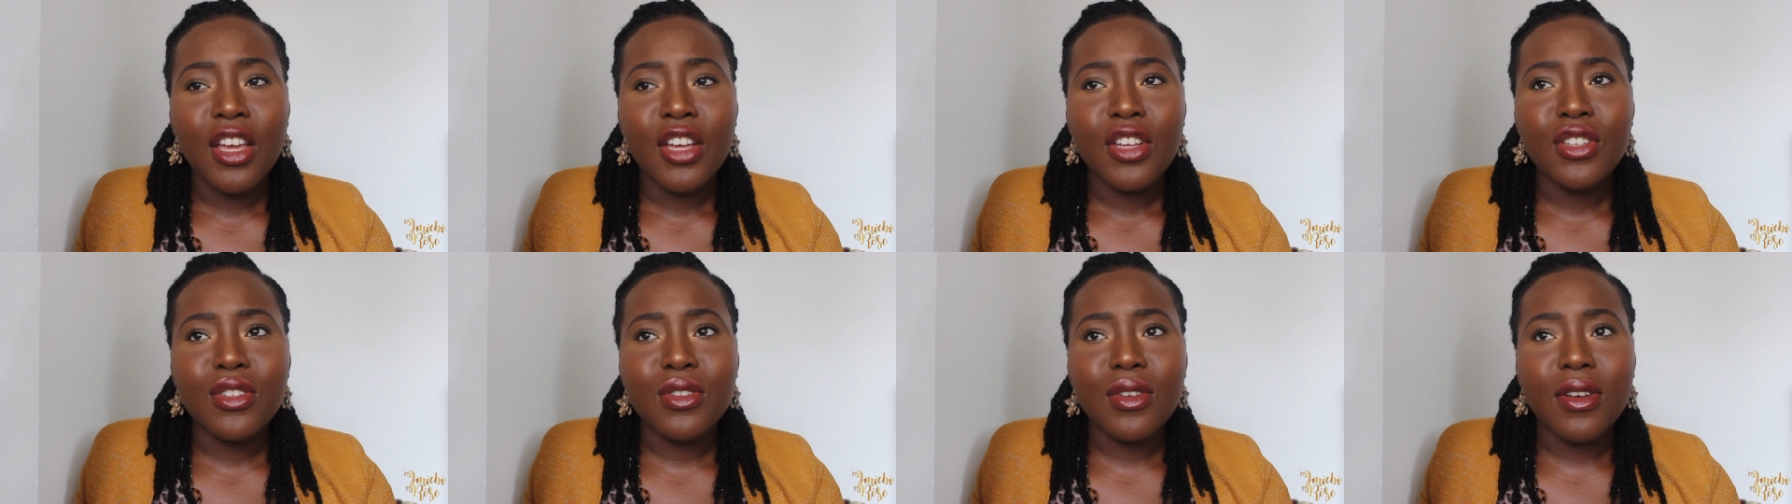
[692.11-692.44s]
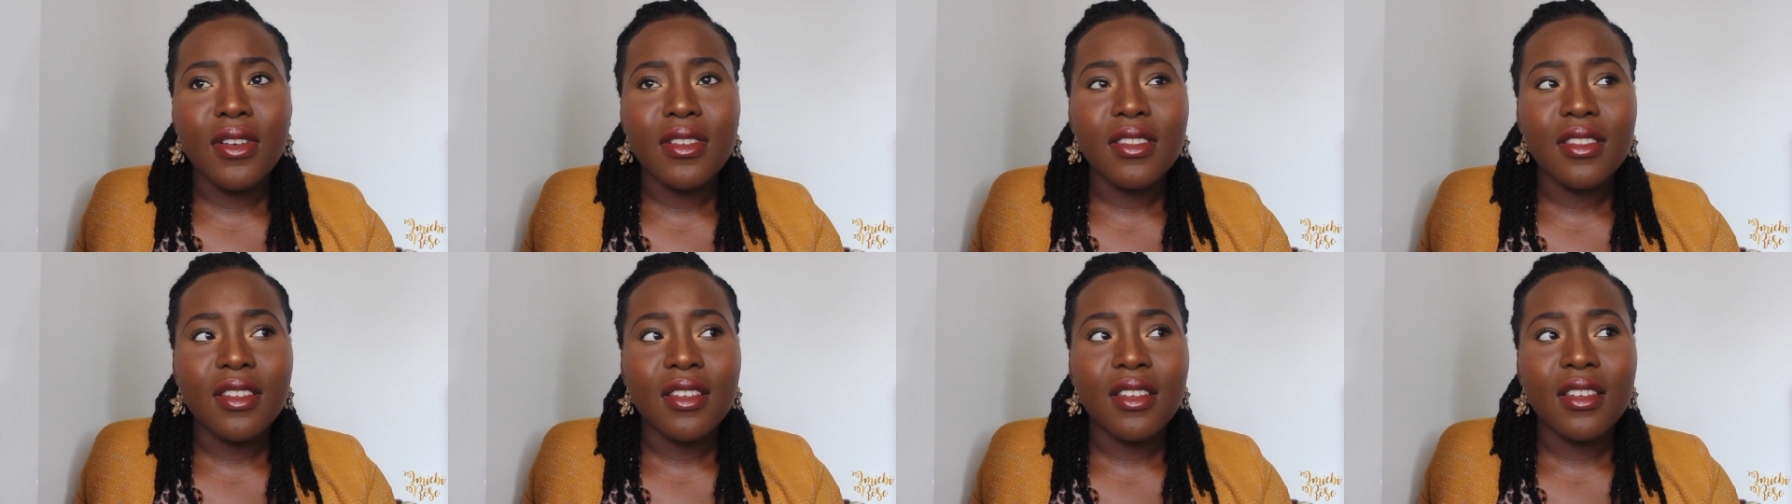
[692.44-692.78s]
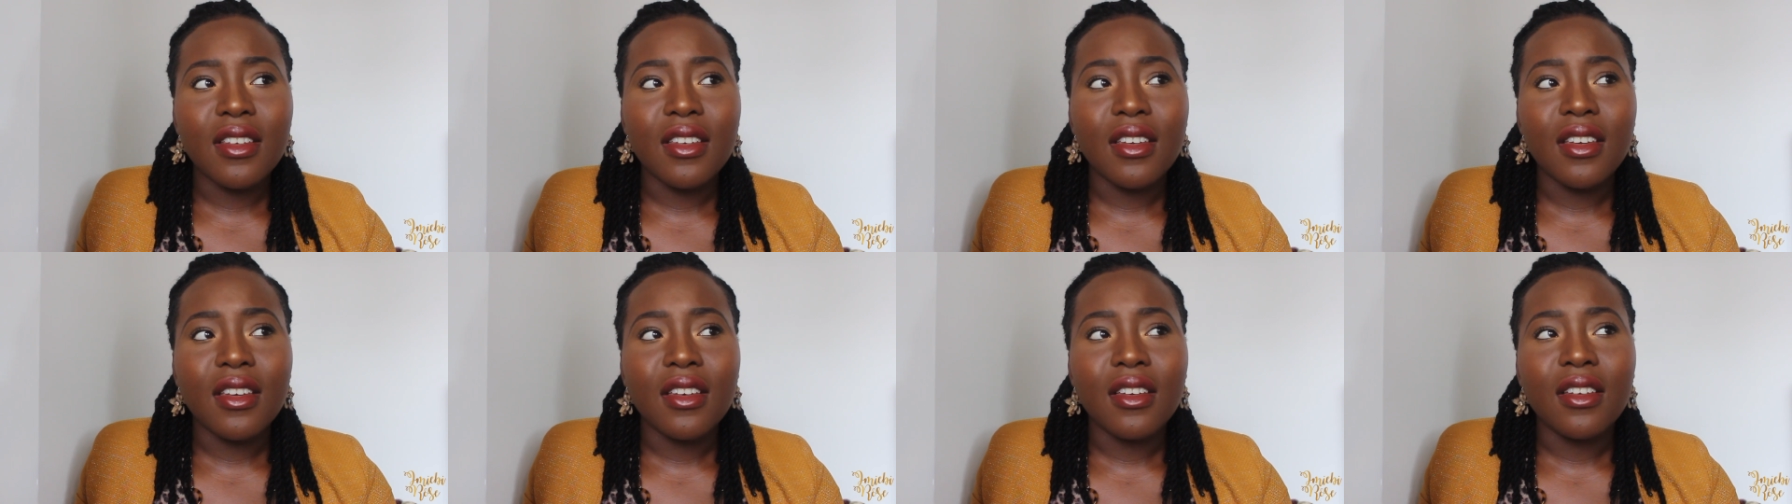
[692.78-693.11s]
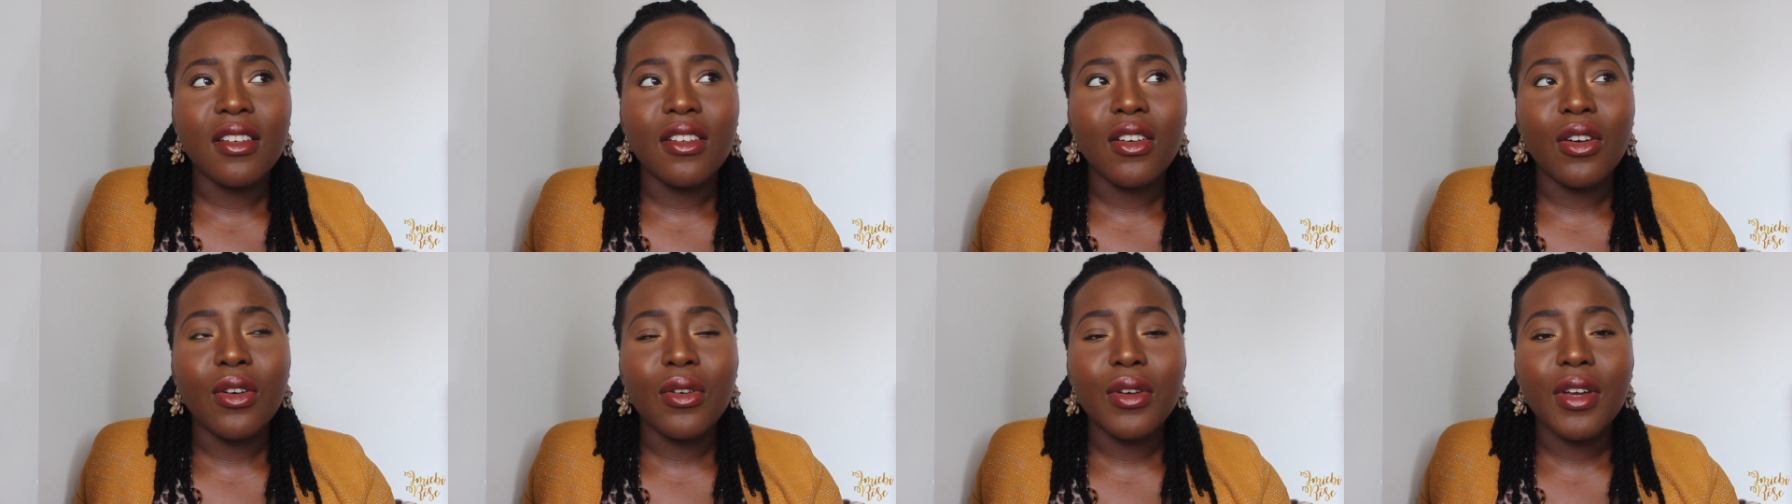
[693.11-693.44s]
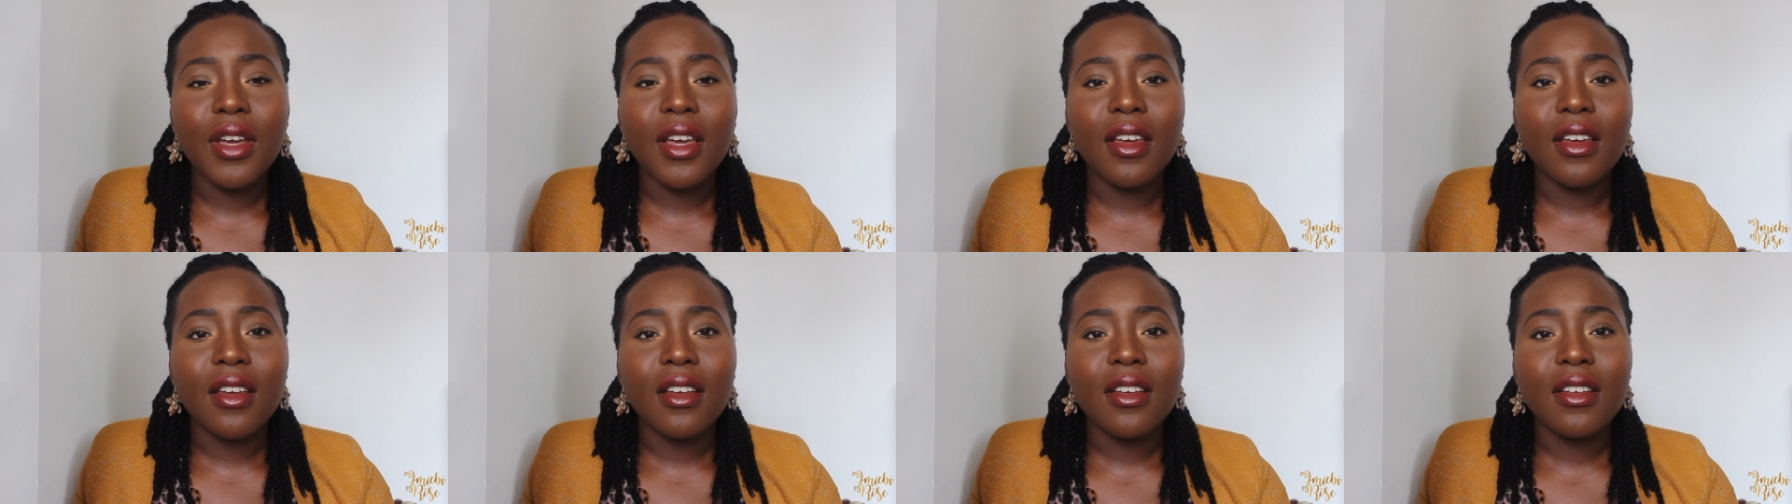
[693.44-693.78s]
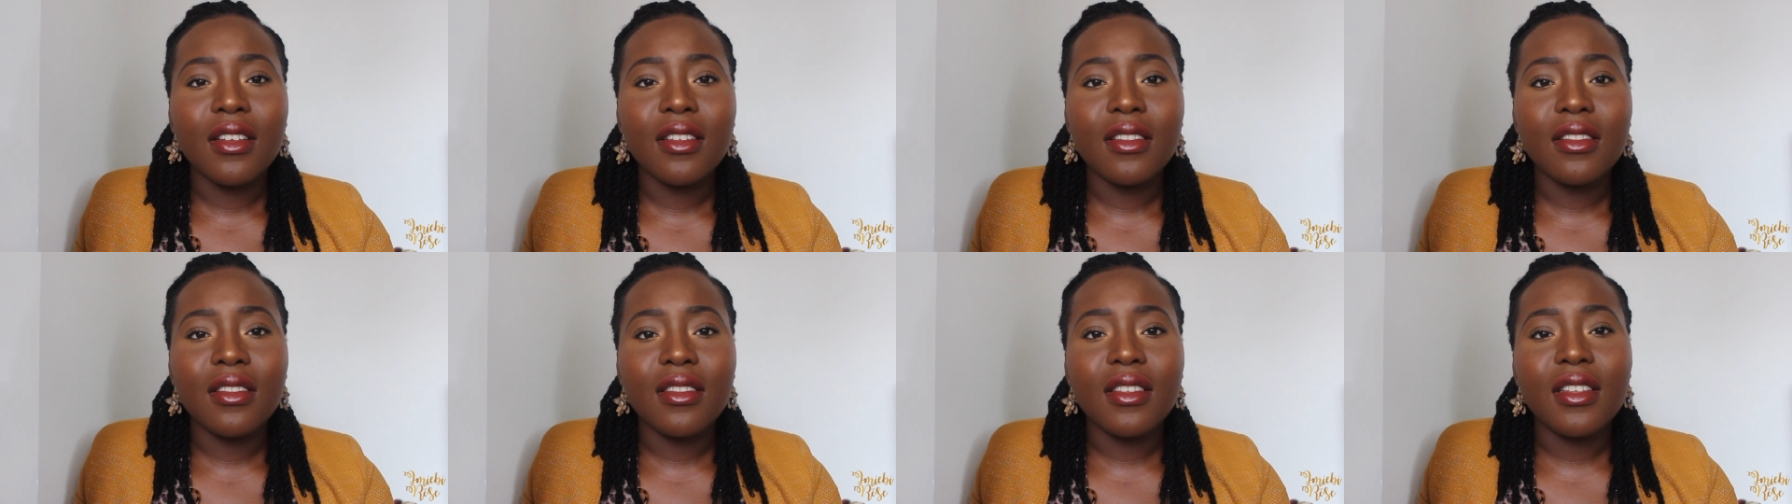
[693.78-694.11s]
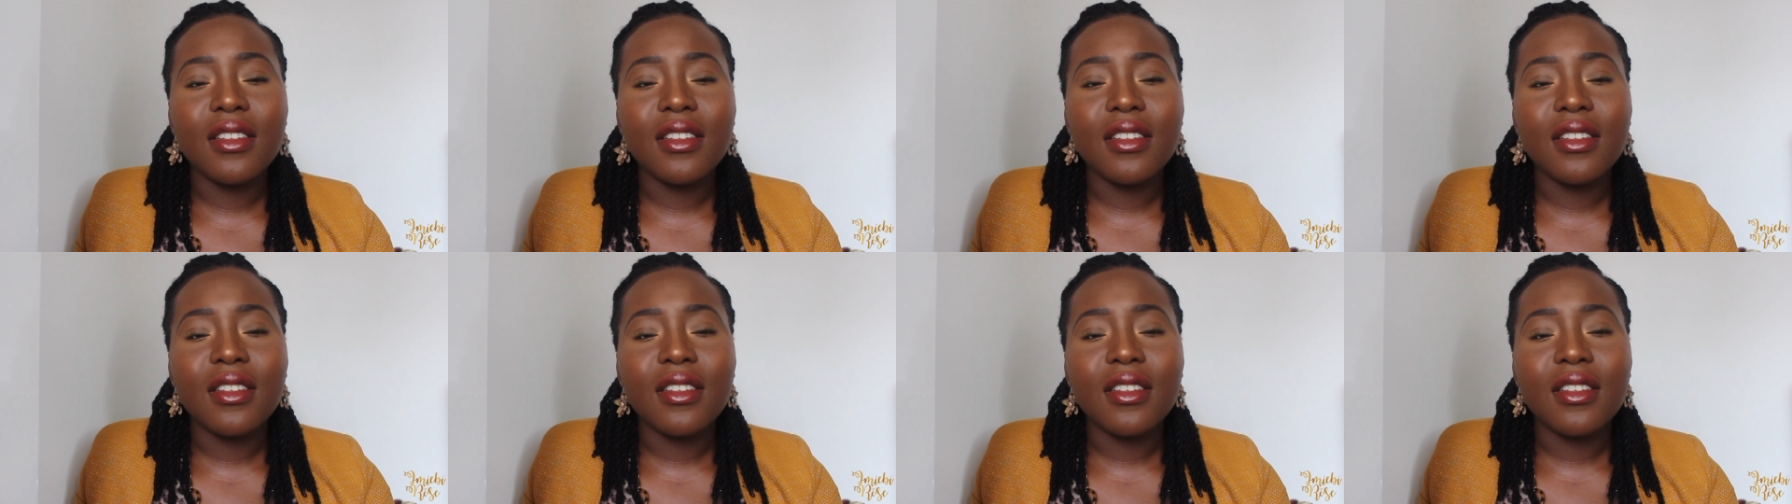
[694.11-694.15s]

So I was thinking, okay,